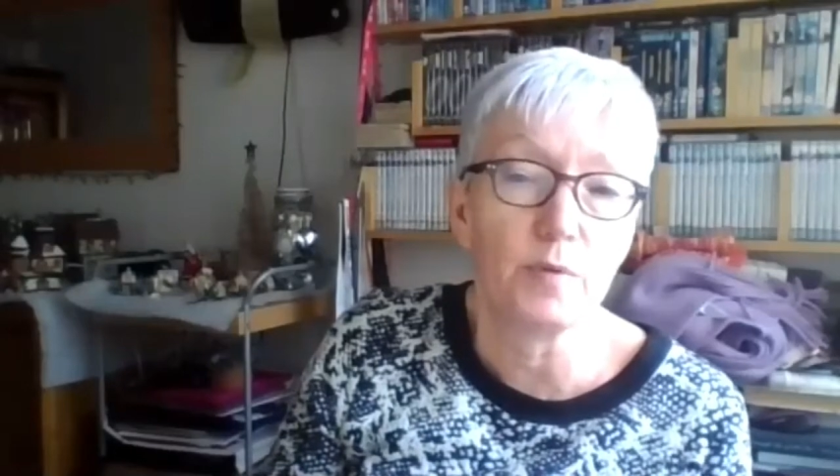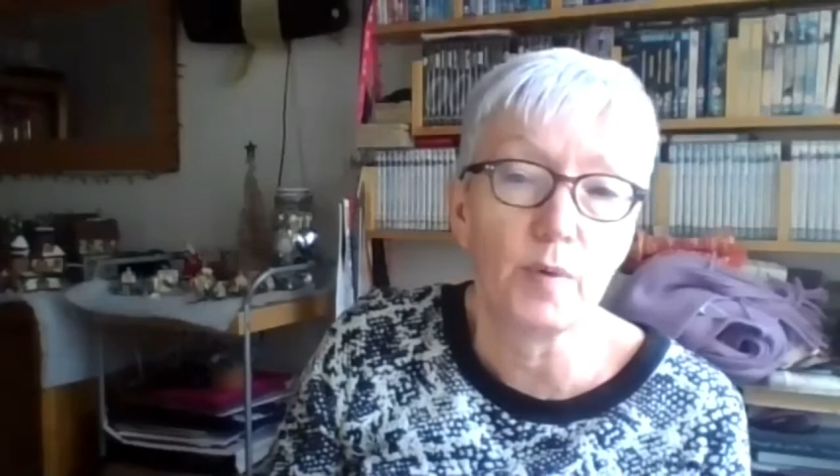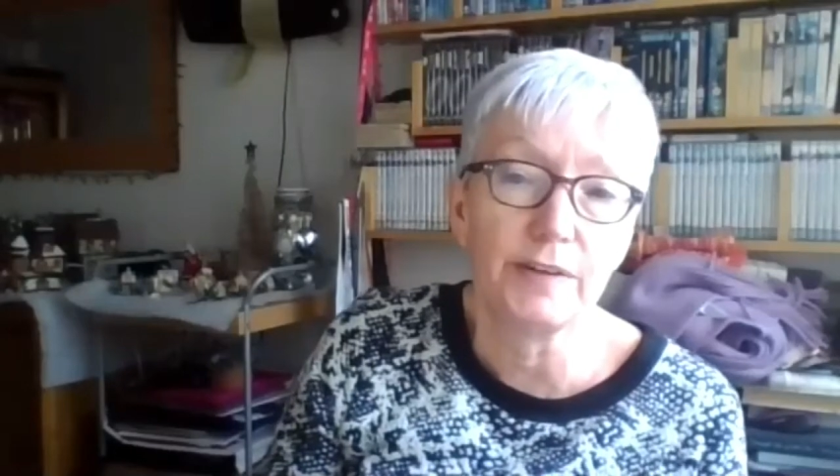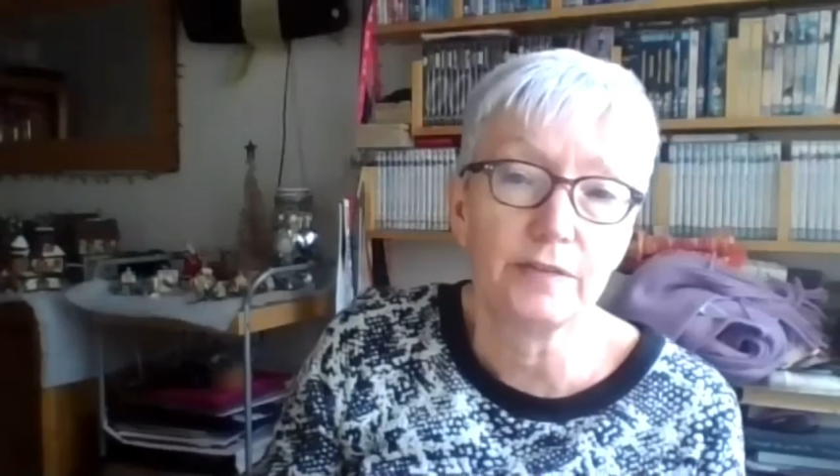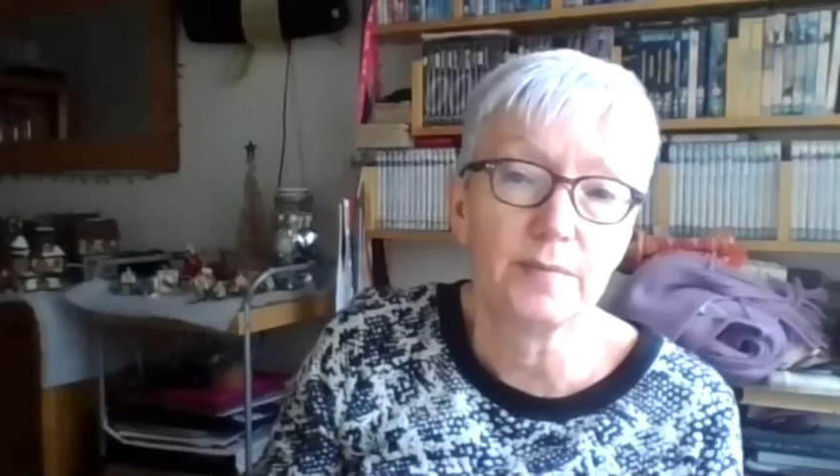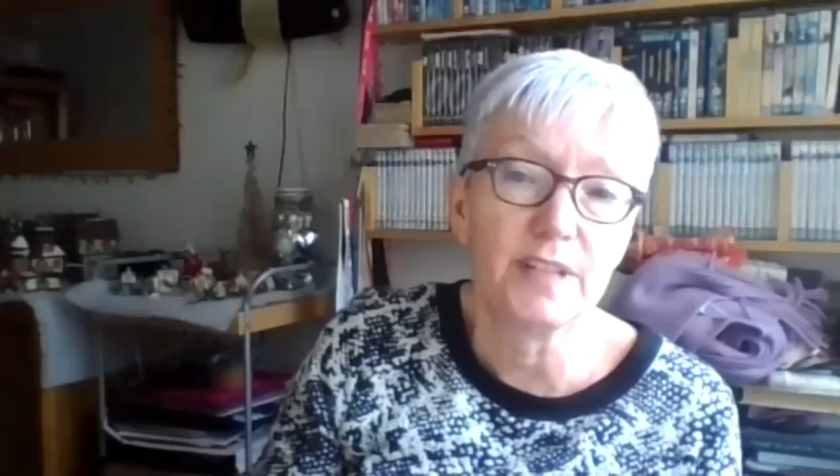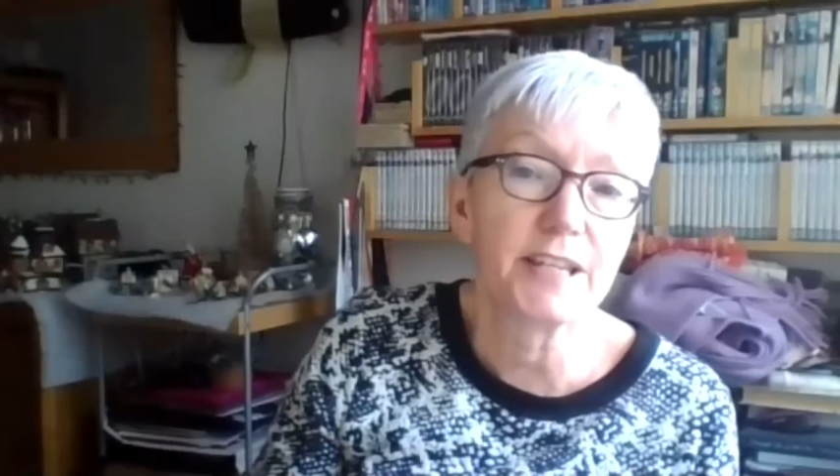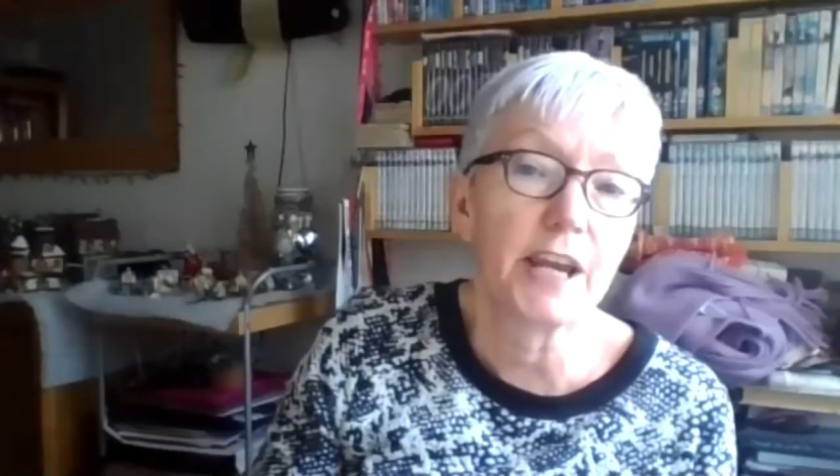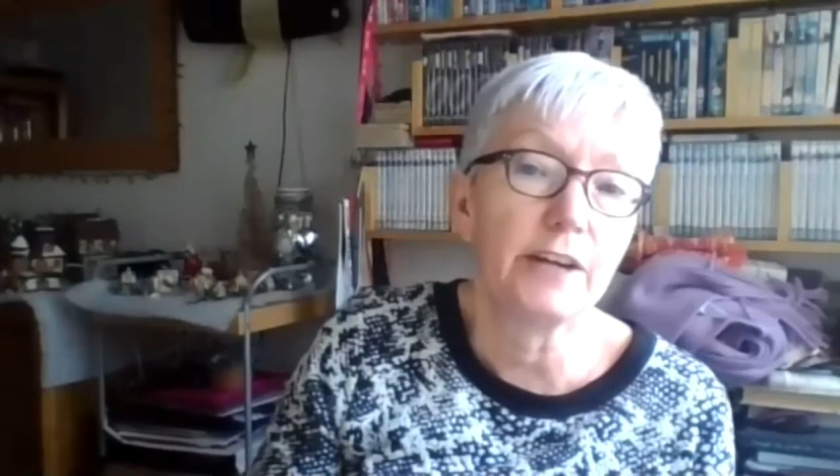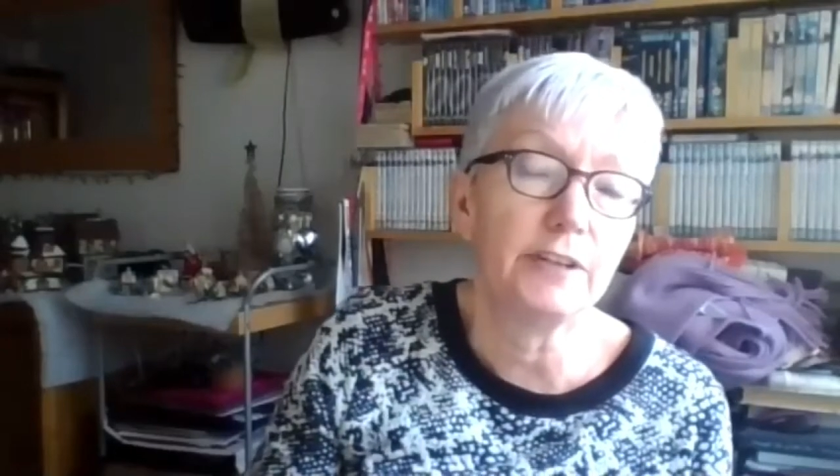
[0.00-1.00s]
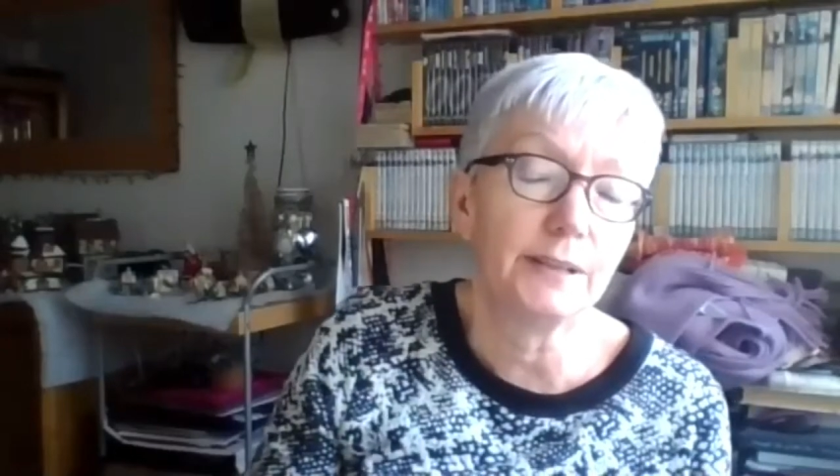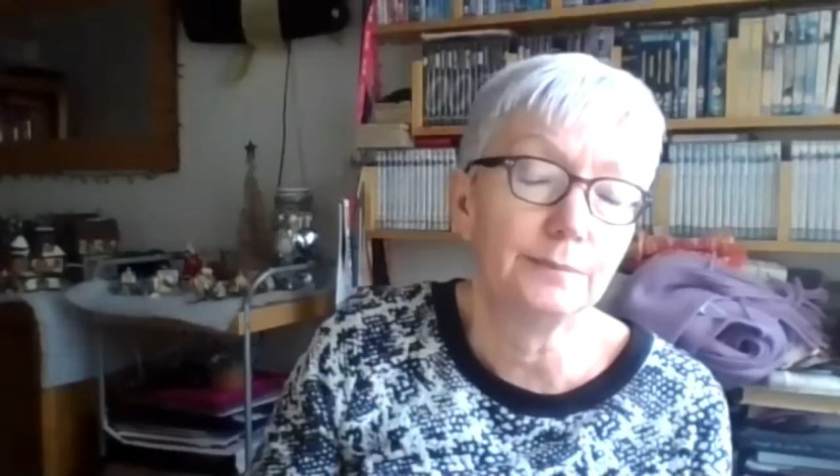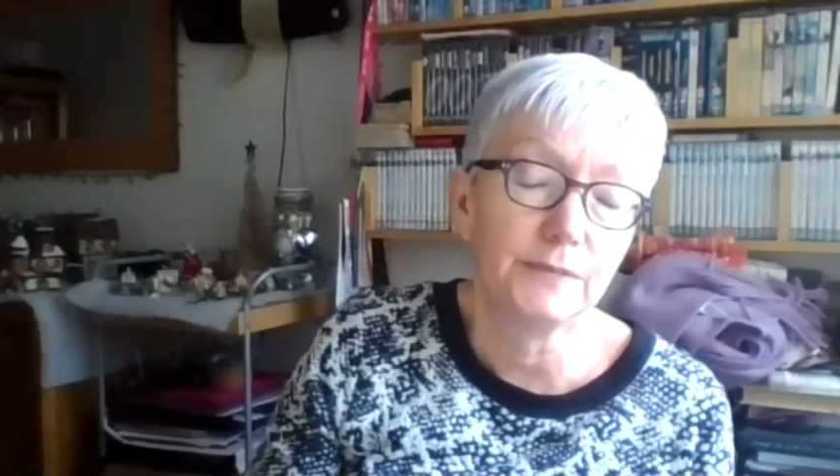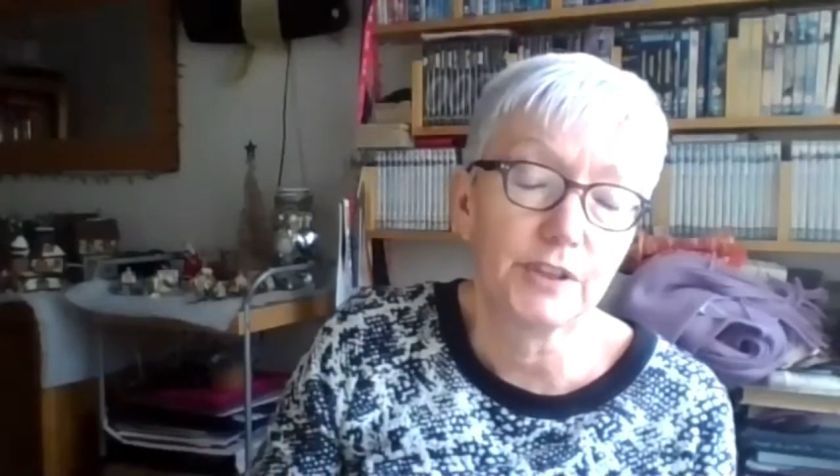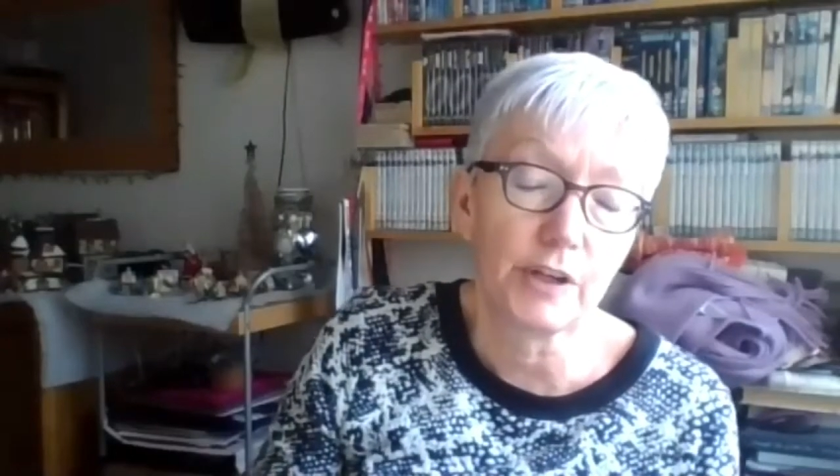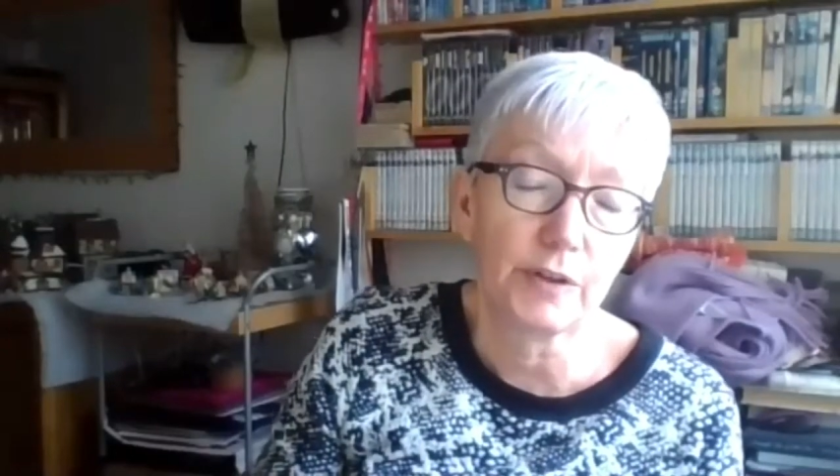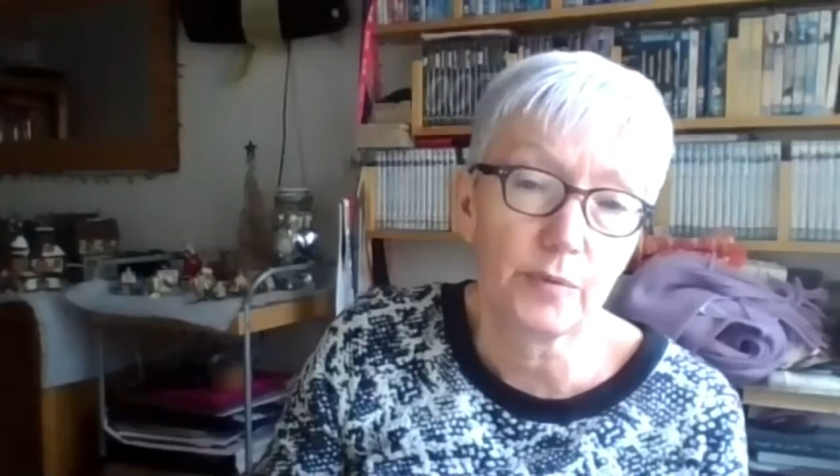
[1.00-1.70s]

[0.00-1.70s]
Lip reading: away from this area and don't